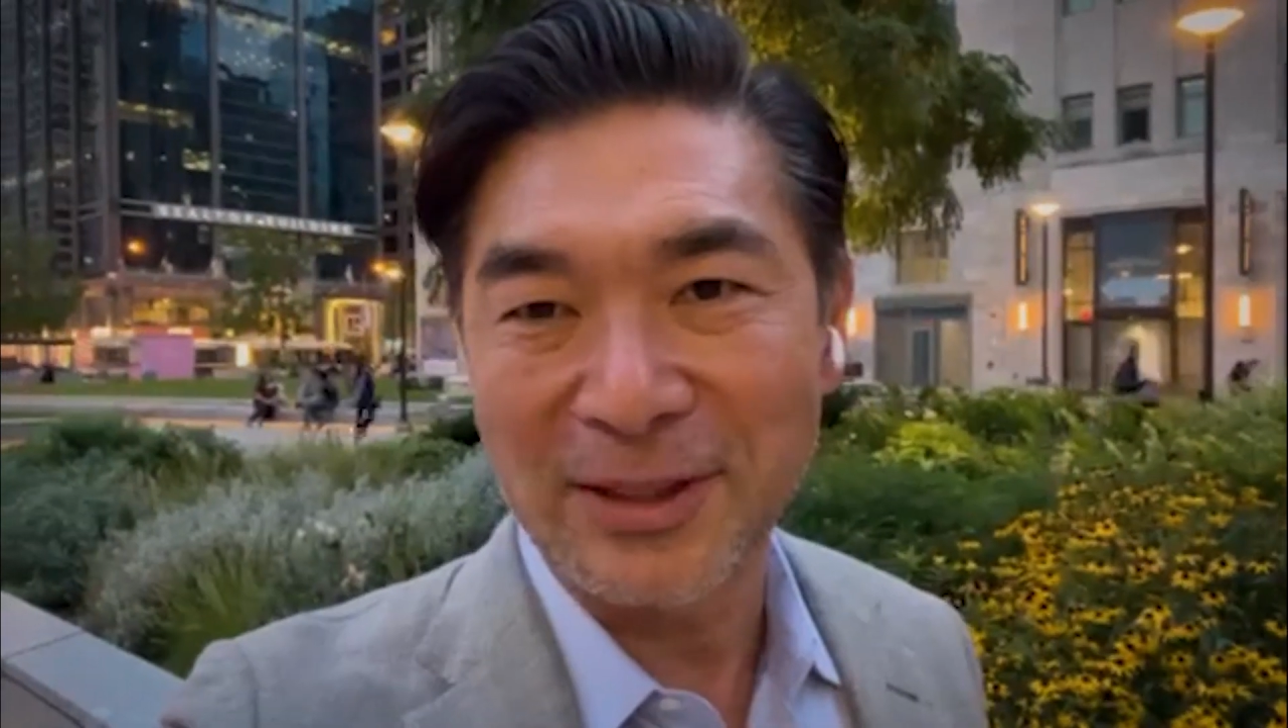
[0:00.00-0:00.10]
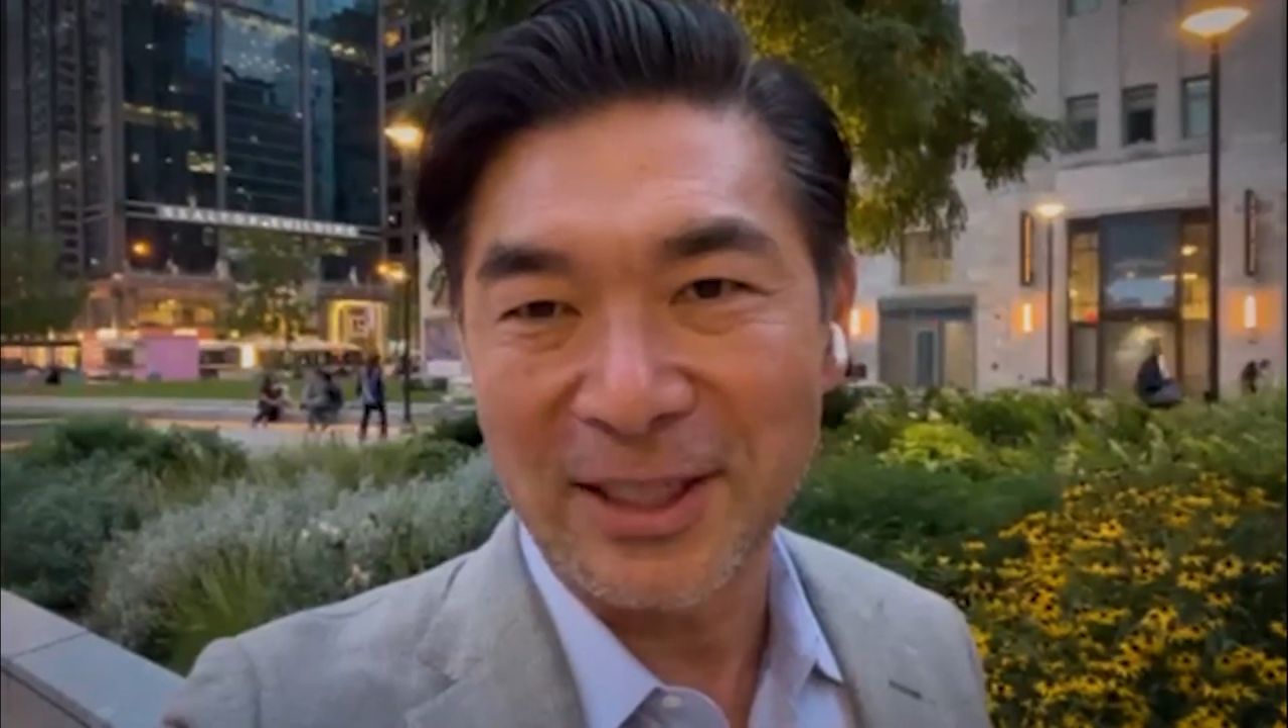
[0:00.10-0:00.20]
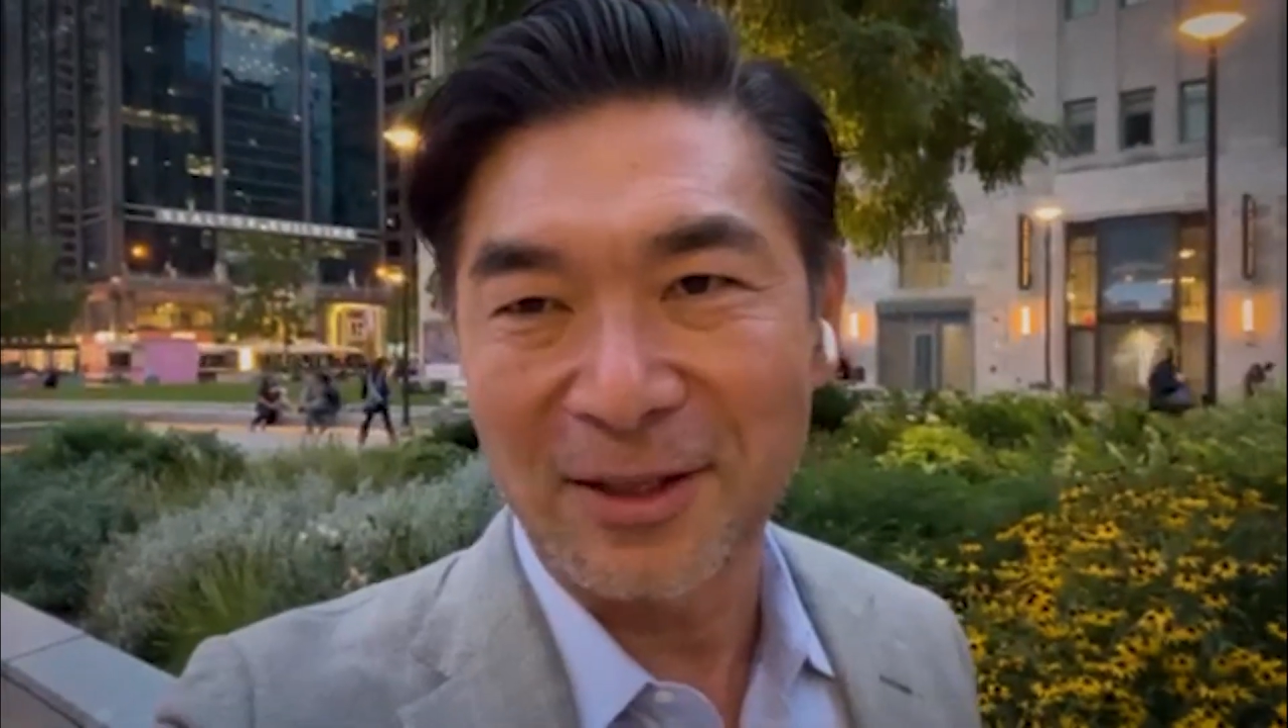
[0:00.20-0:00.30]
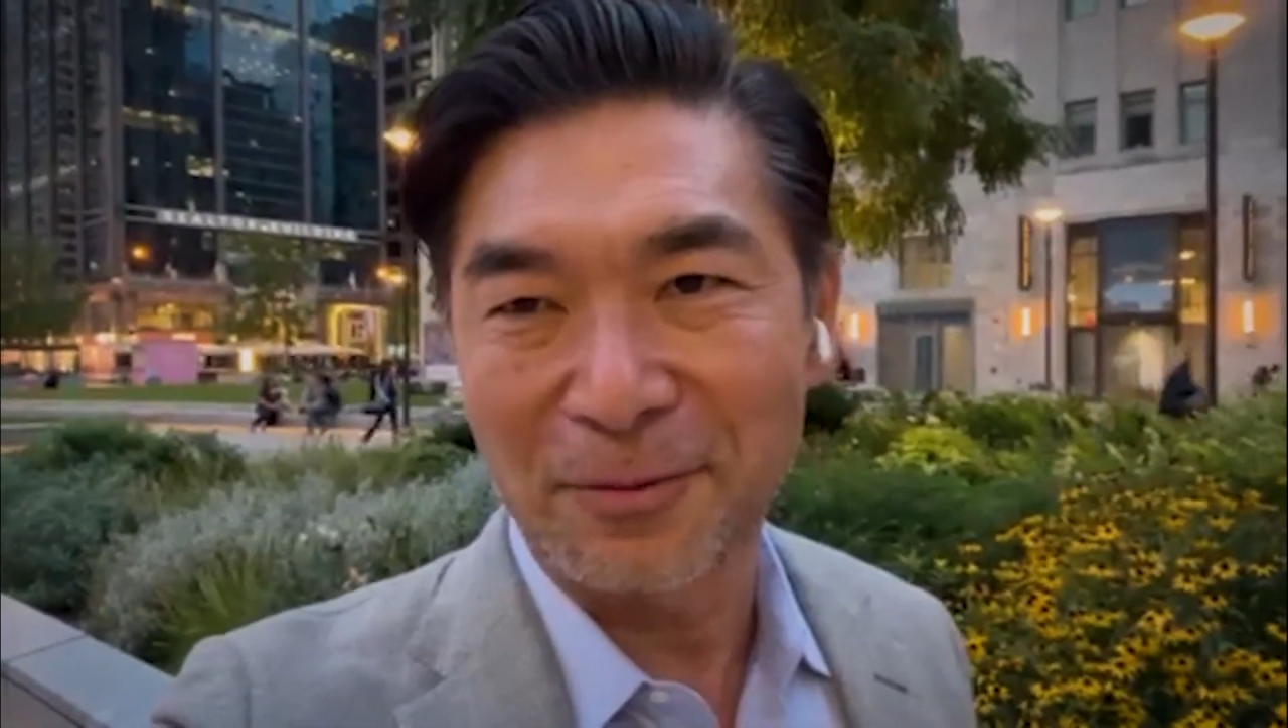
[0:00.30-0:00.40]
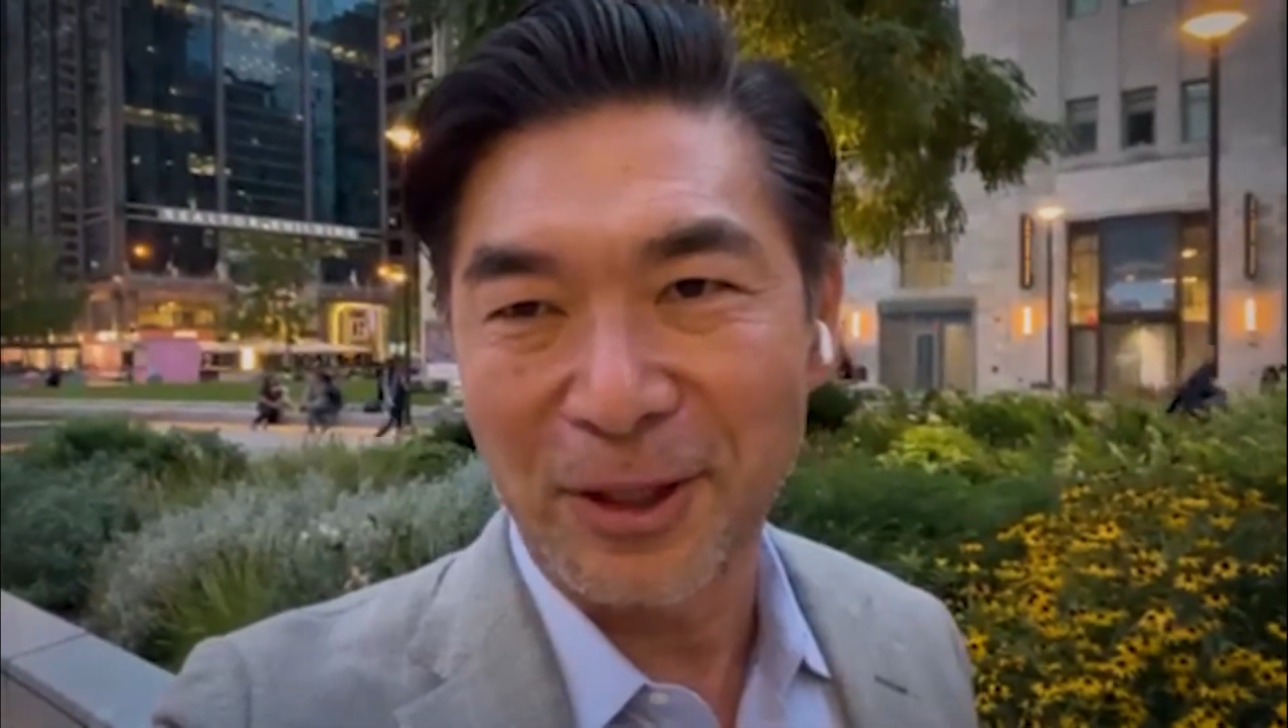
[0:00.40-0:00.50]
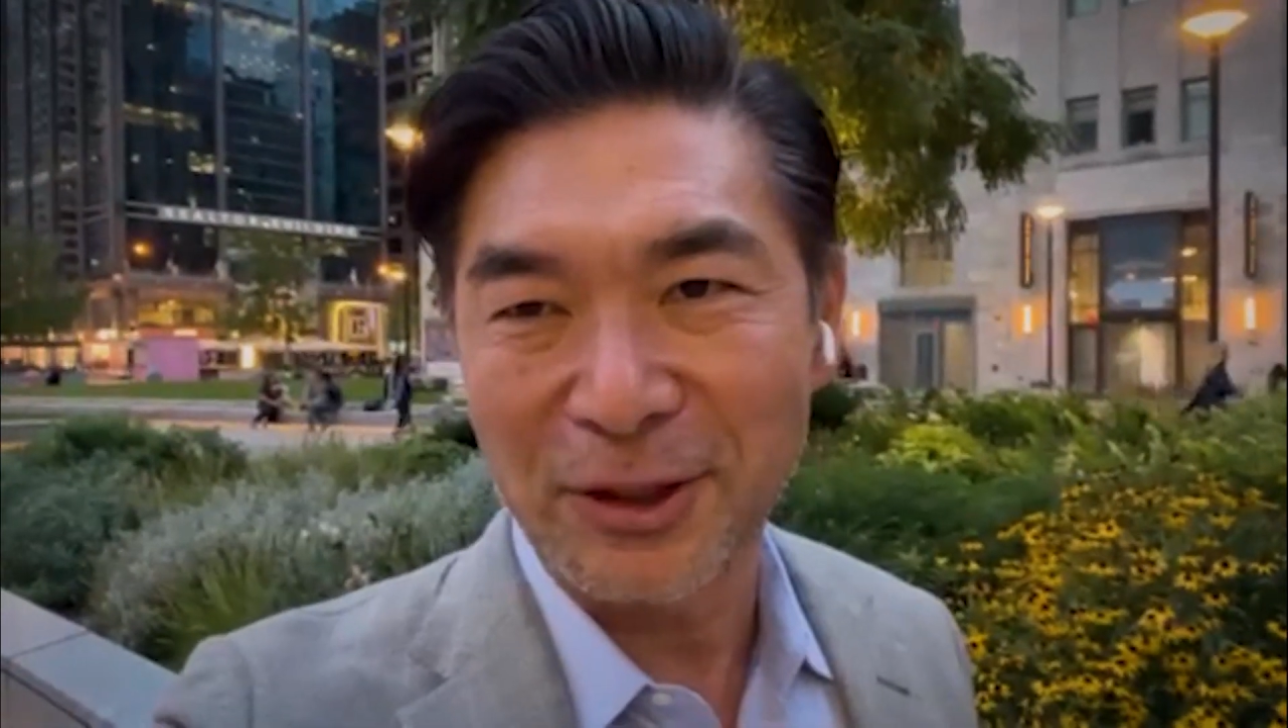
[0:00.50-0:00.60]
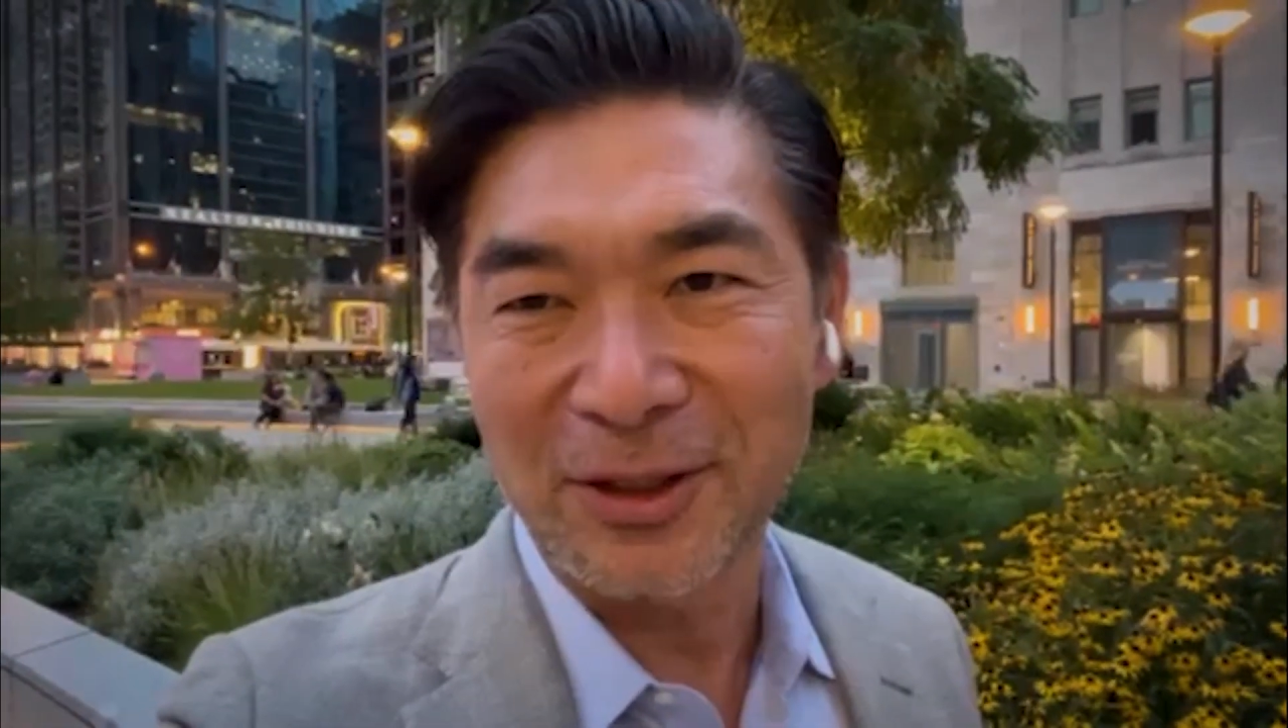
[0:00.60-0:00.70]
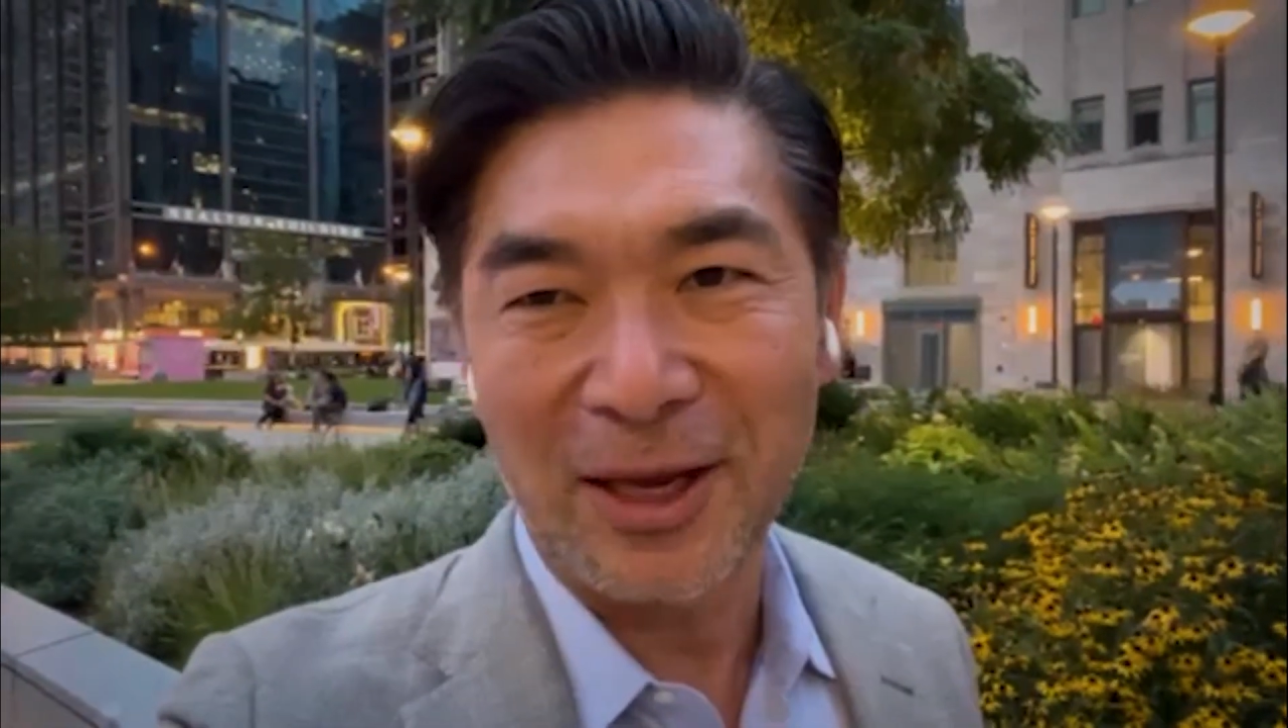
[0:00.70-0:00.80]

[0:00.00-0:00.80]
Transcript: celebration